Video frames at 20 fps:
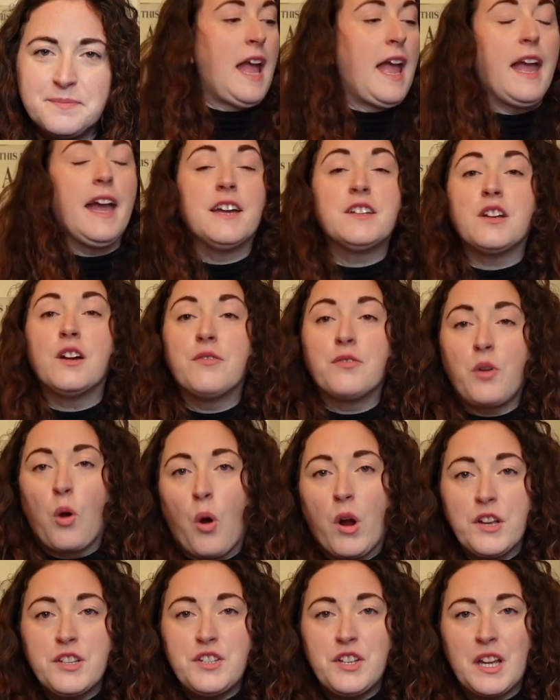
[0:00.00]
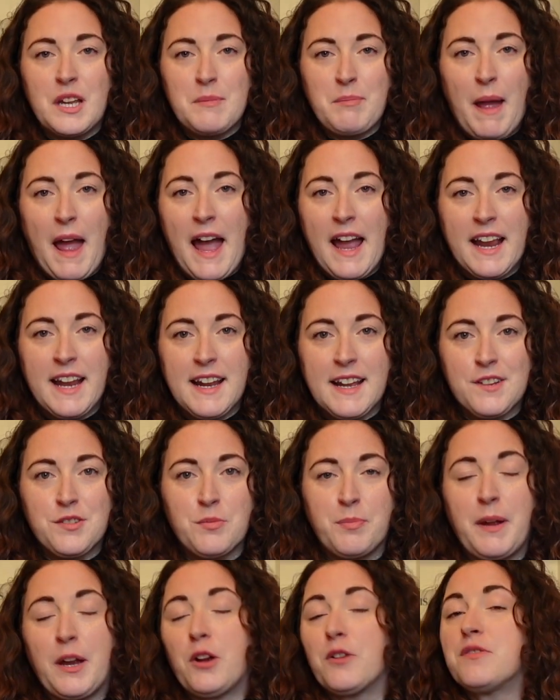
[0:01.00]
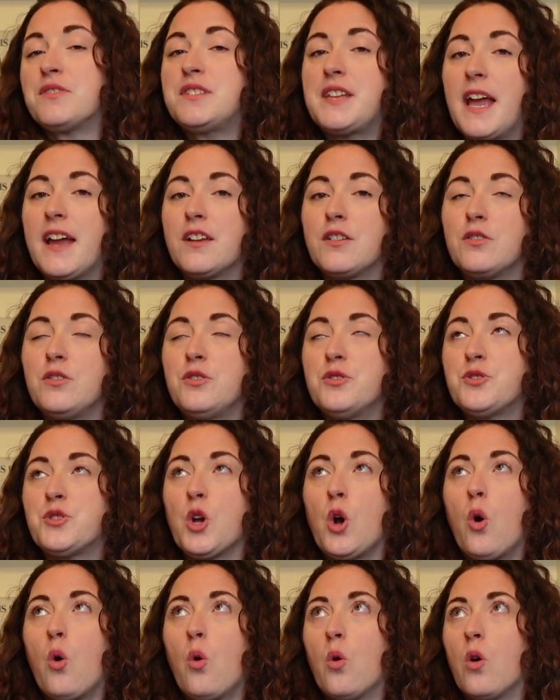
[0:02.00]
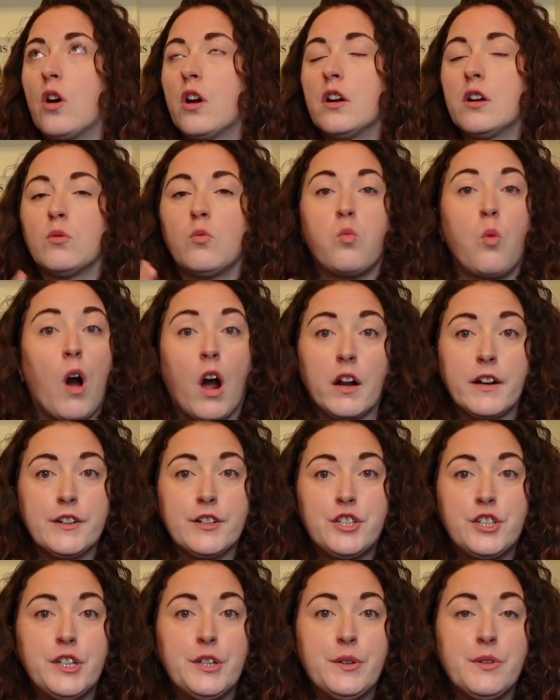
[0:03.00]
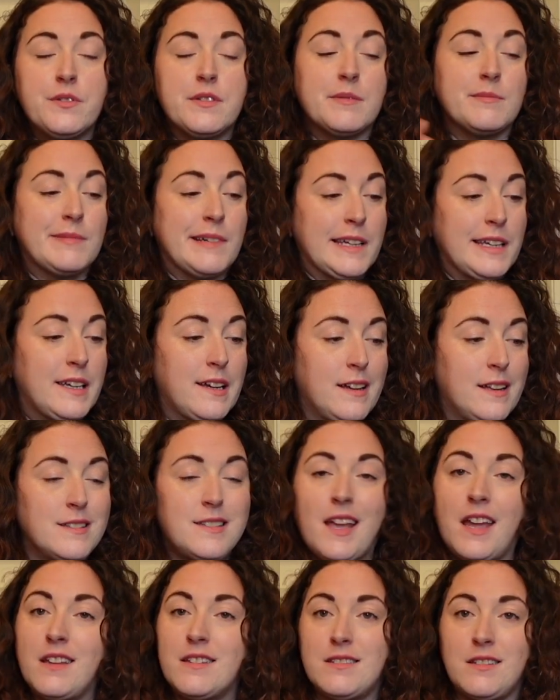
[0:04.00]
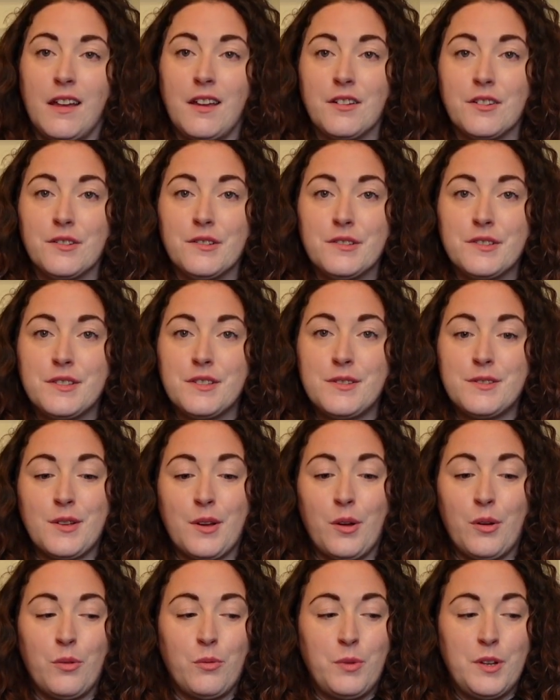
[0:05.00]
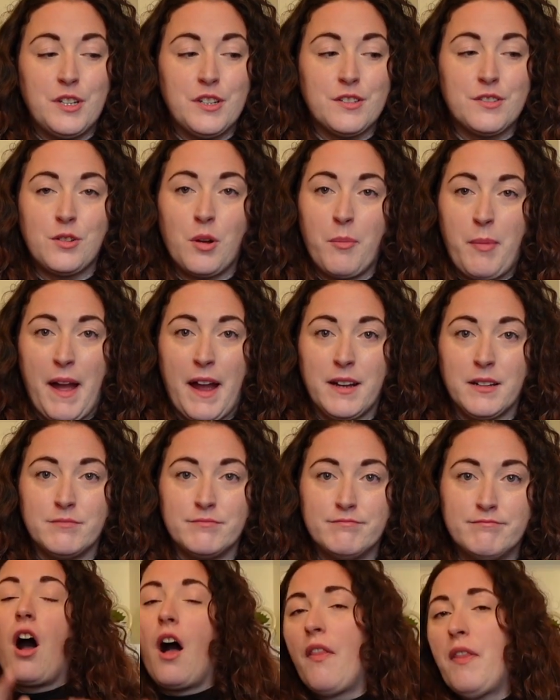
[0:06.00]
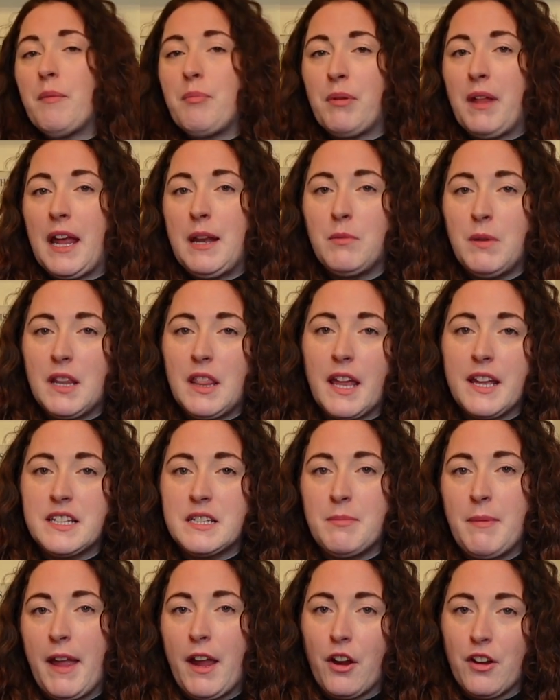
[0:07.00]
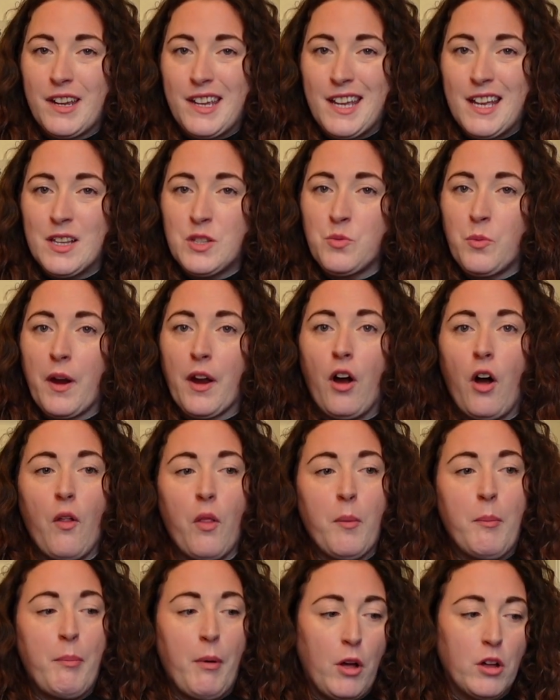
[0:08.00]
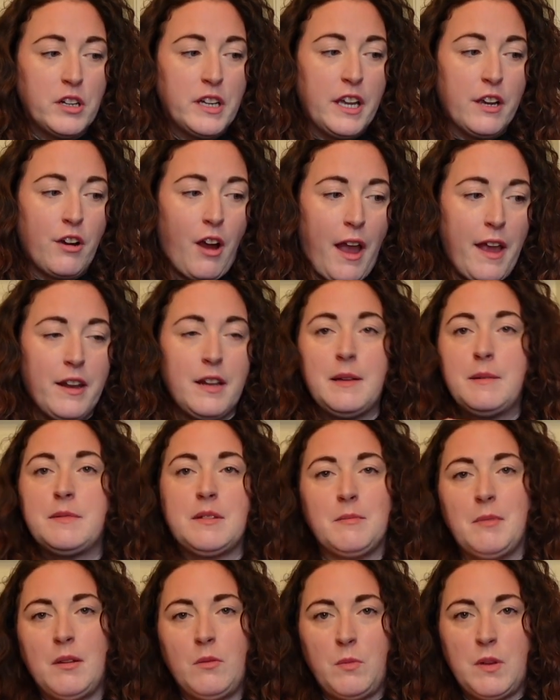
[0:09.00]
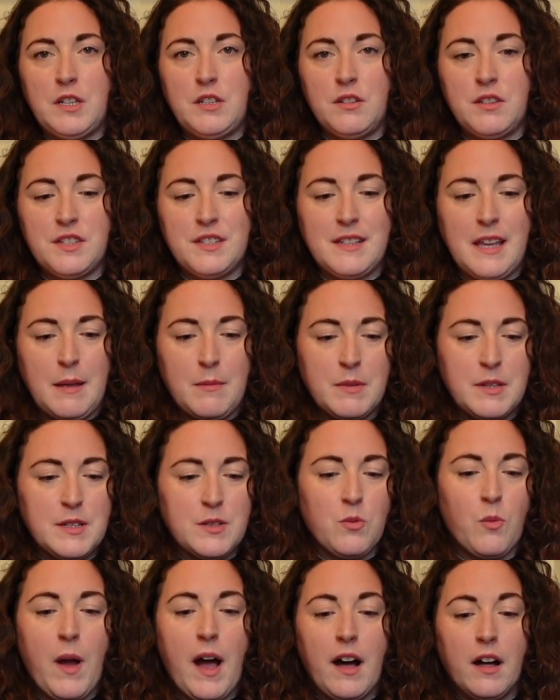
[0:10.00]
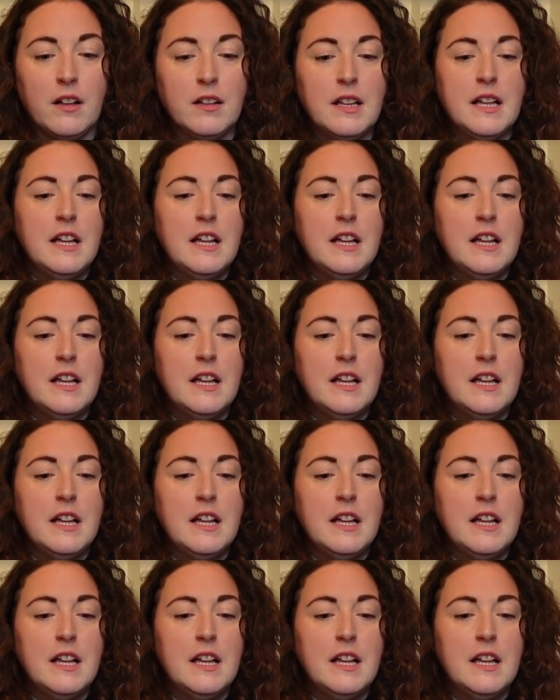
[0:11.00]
And of course you can pack an extra pair of sandals or water shoes. My kids hate sandals, so we just don't pack them. On the plane, we like to make our kids wear all the bulkier items. I mean, we do the same as well.